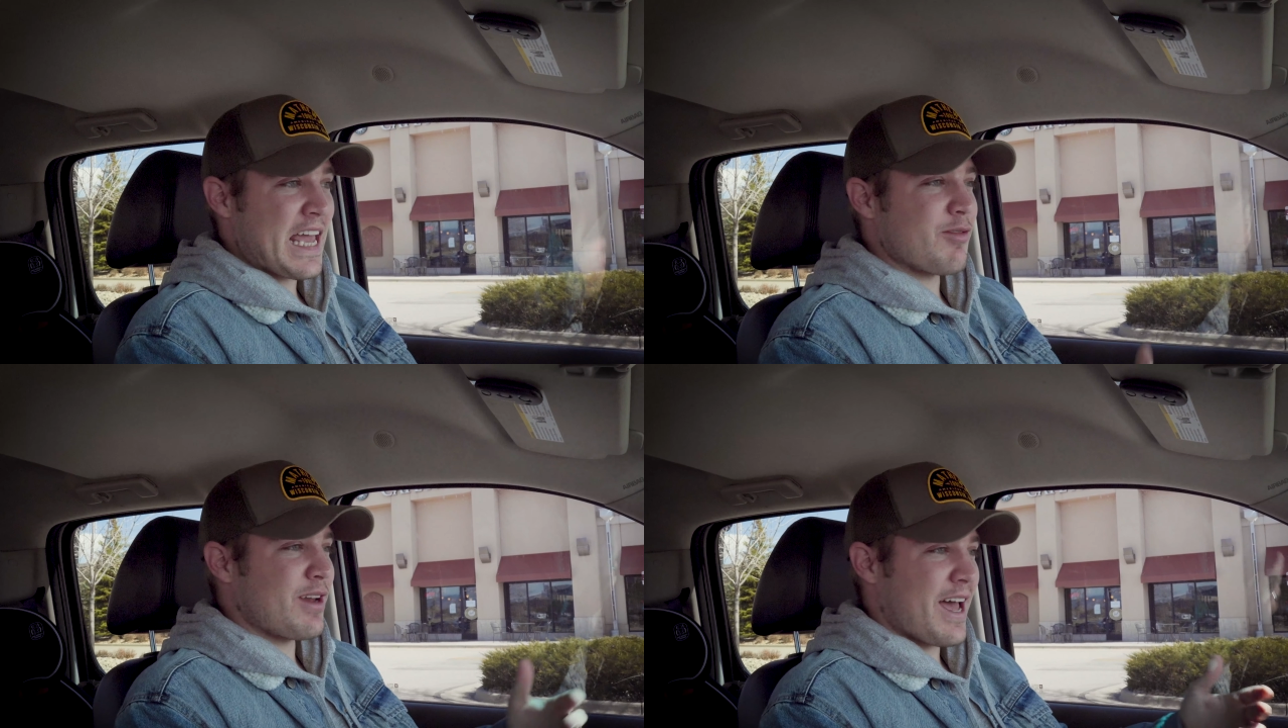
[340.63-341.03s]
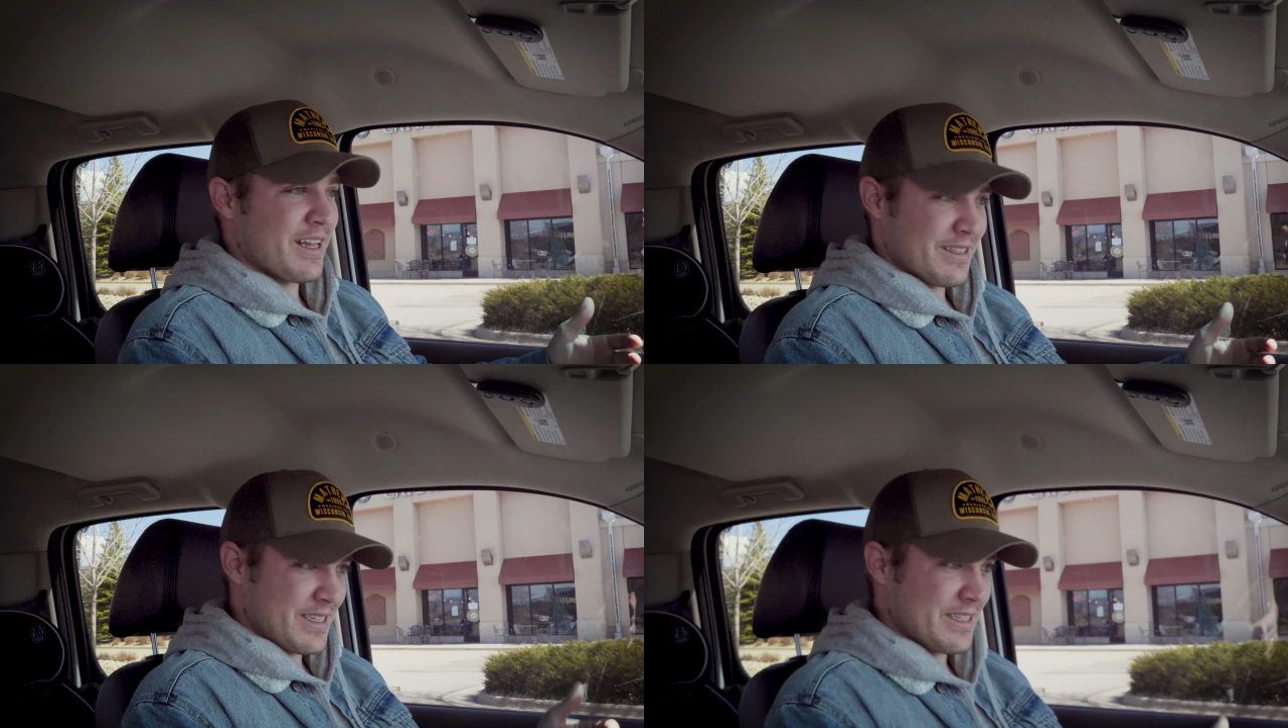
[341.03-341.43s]
David had
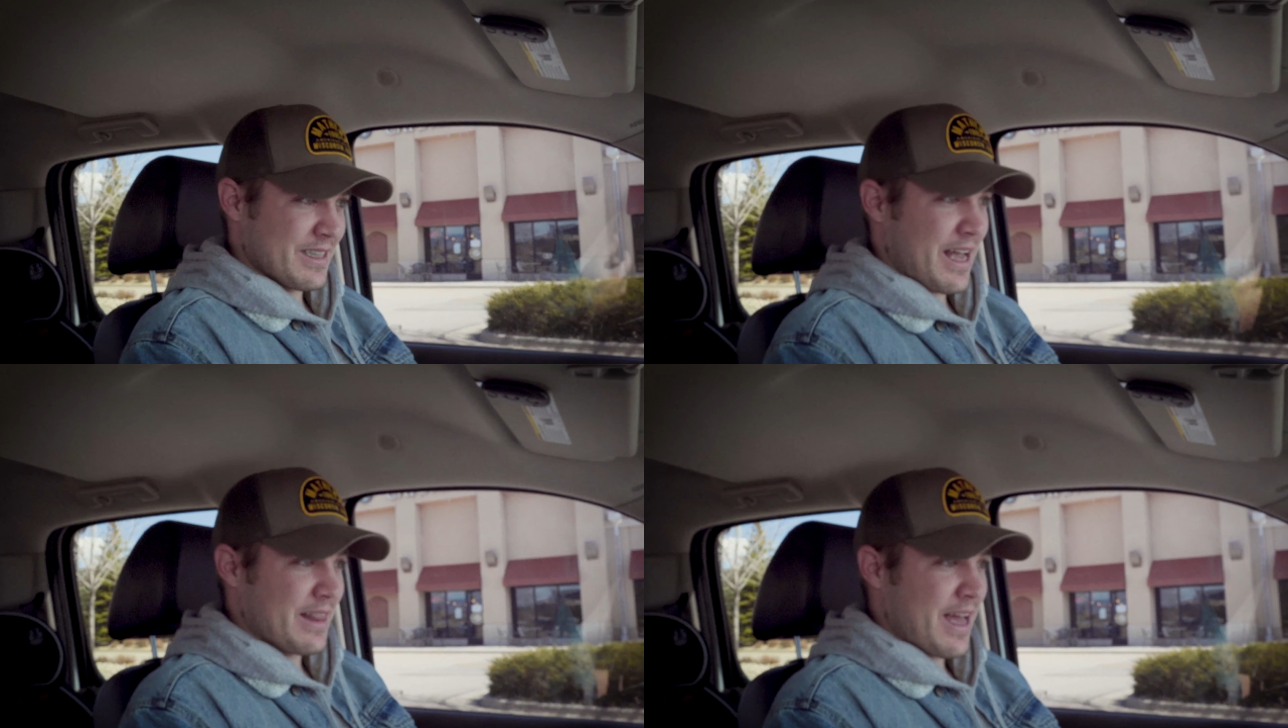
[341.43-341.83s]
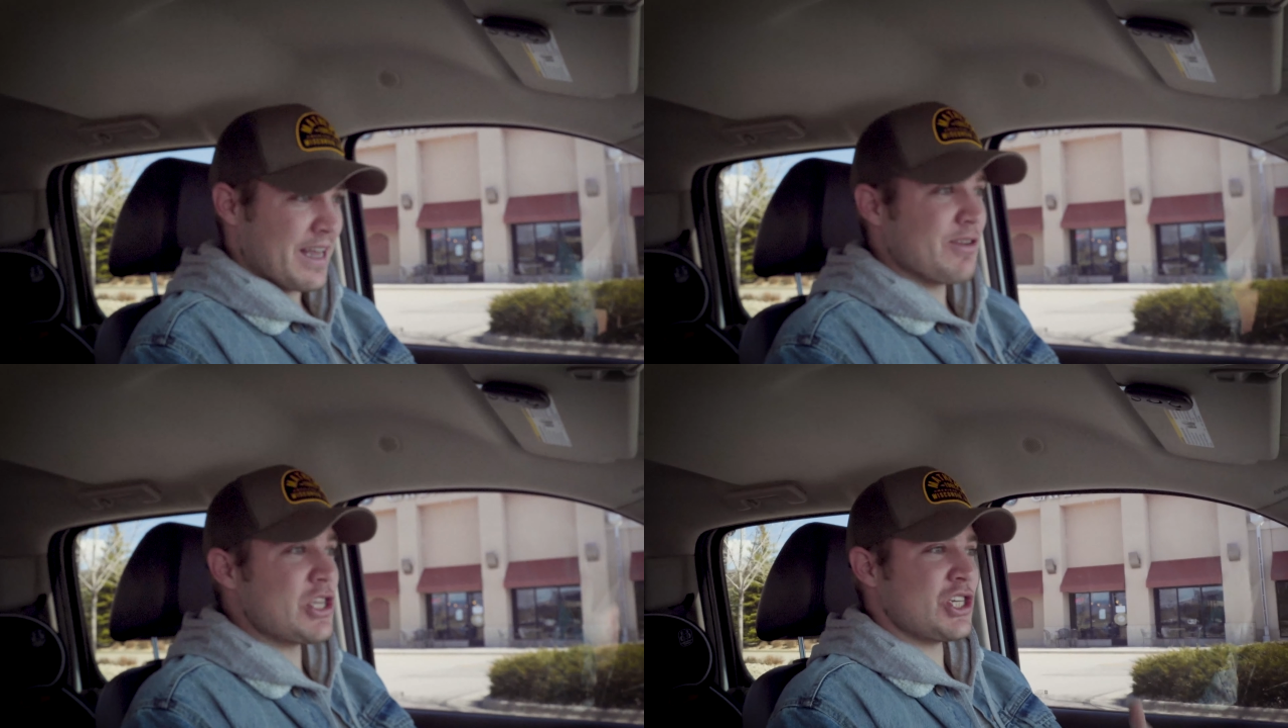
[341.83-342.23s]
a season like
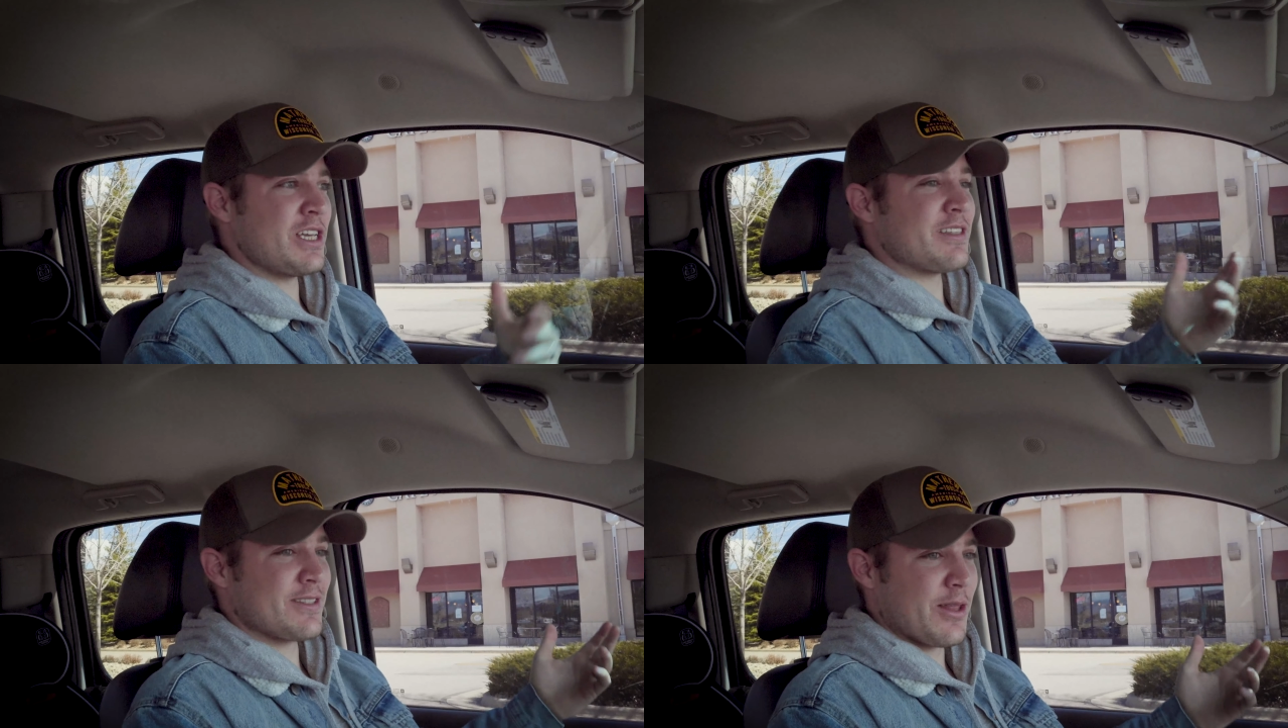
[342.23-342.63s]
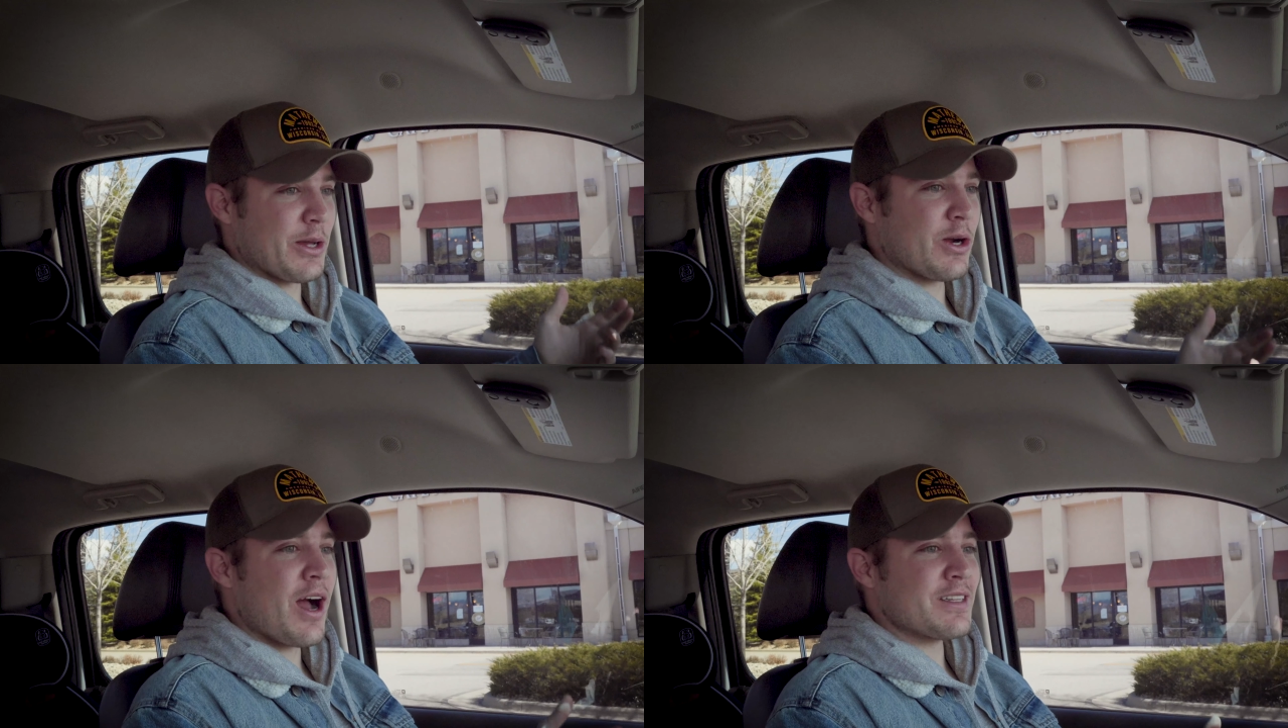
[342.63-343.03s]
that. Even Jesus on
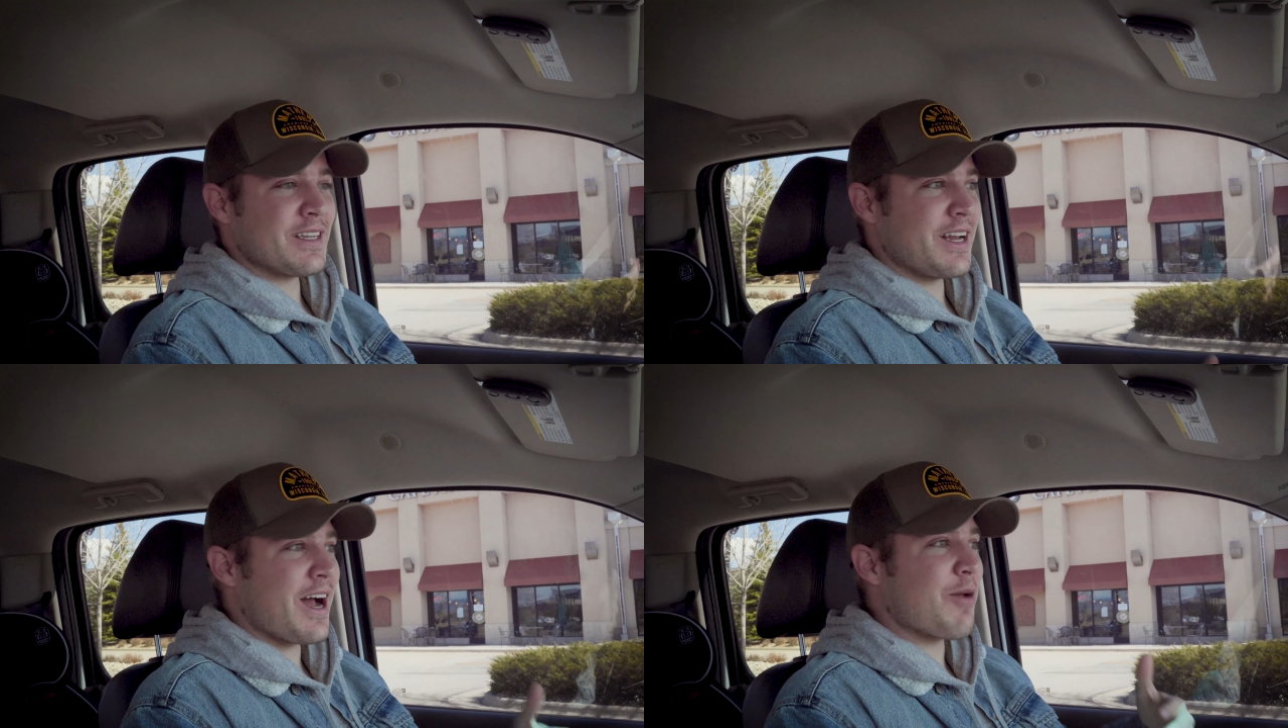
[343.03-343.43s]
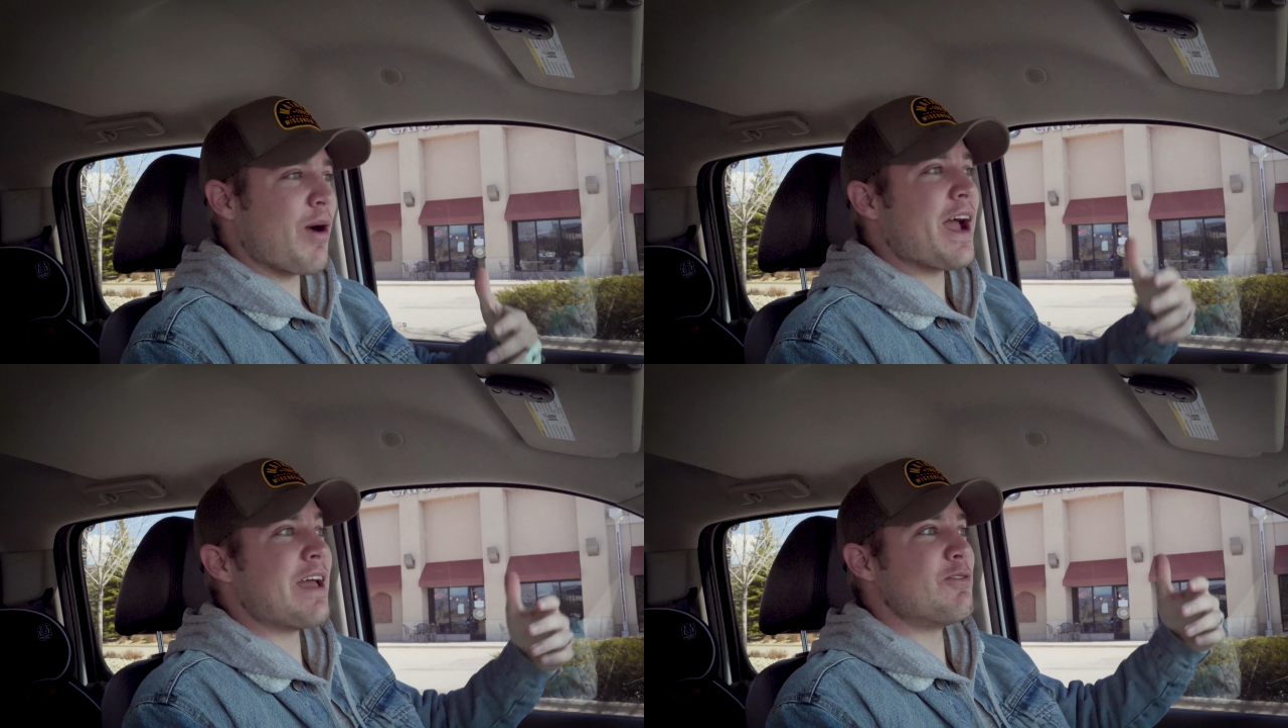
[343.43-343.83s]
the cross said, God,
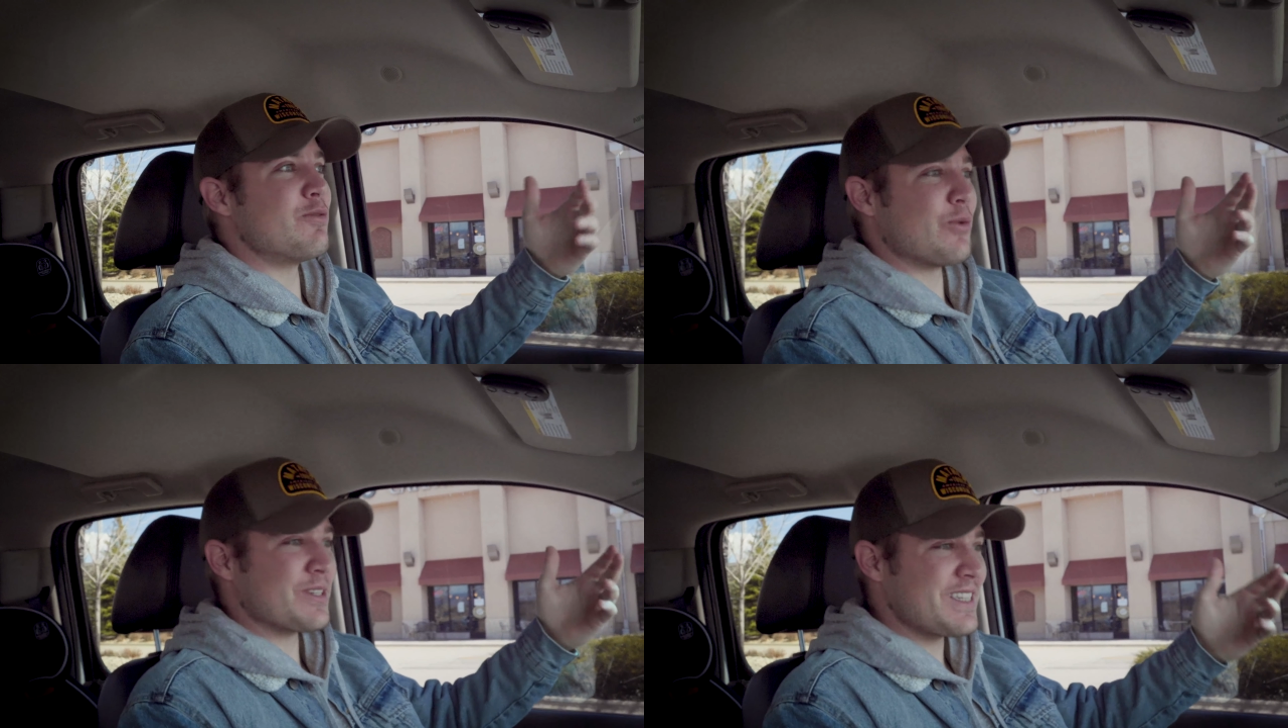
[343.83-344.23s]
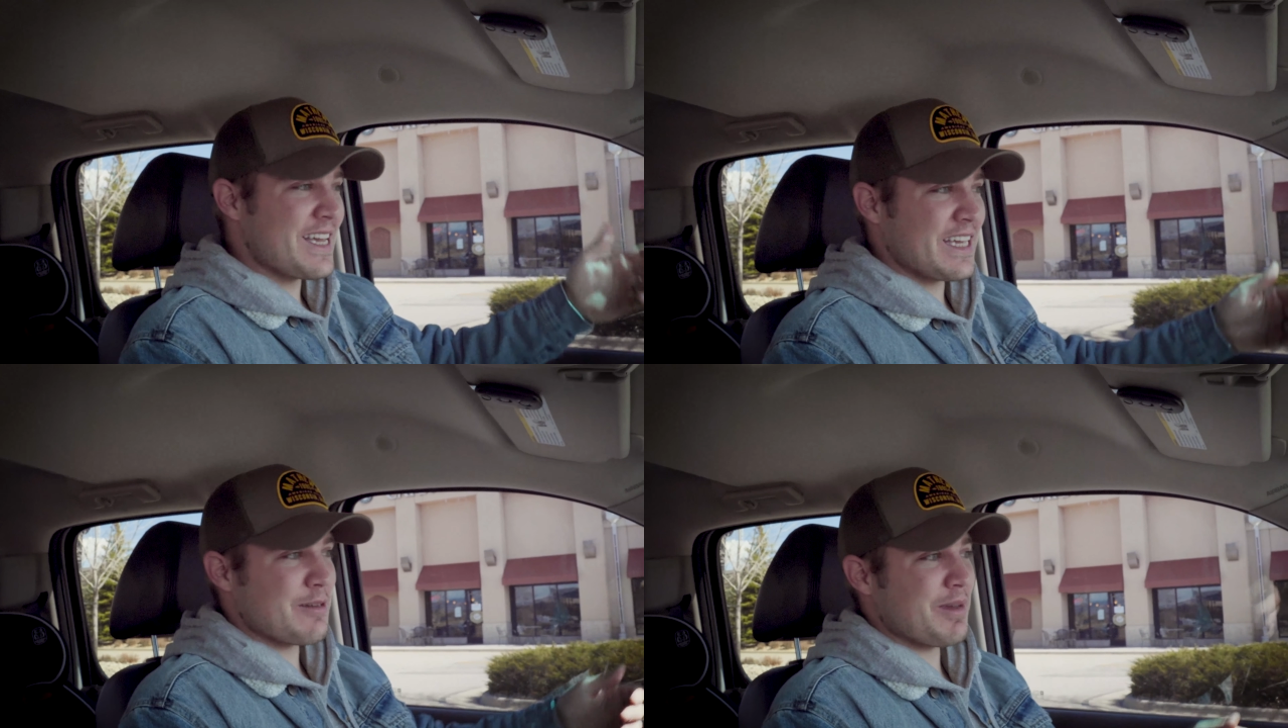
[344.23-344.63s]
why have you
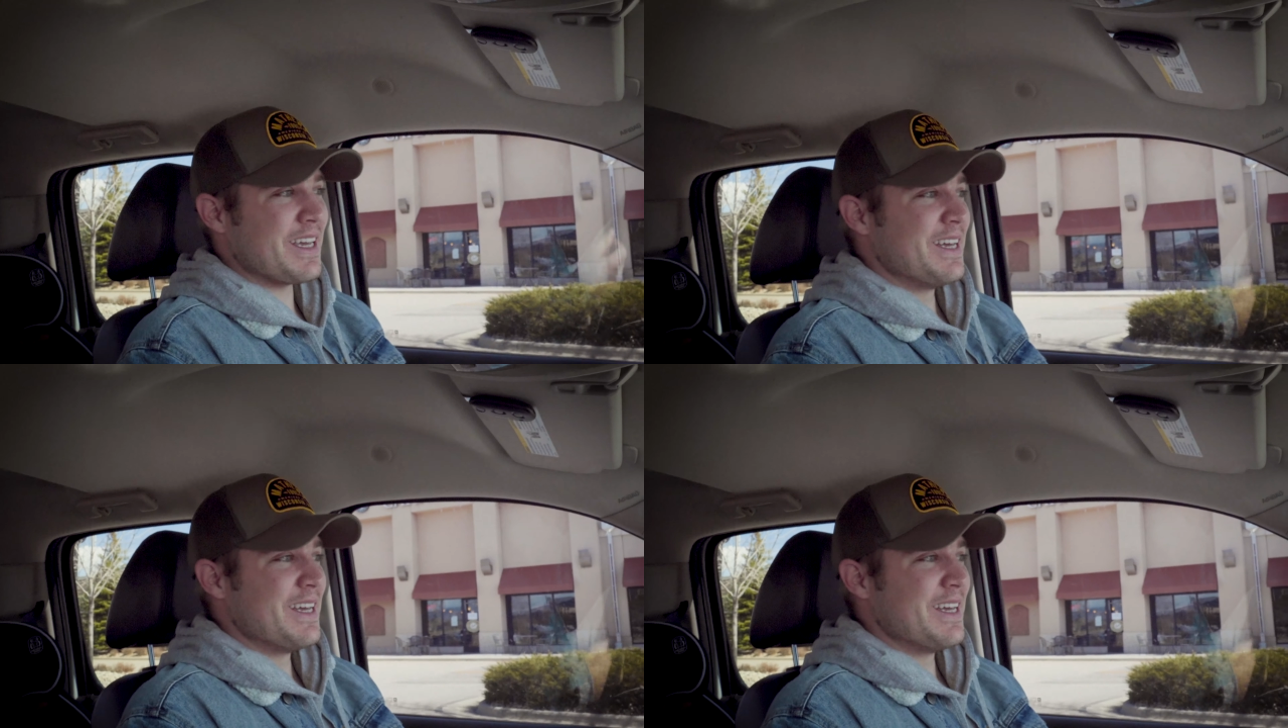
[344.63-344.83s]
forsaken me?